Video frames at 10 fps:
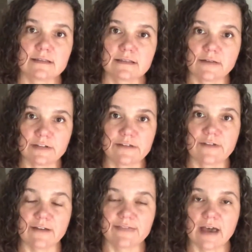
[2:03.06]

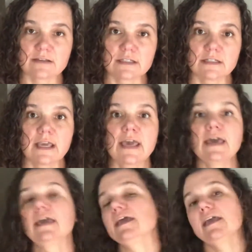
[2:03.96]
$75,000.
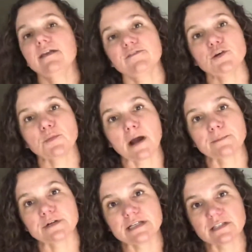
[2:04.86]
If your
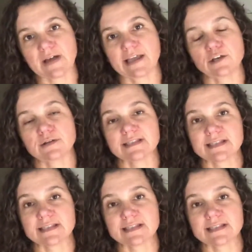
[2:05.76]
property is valued at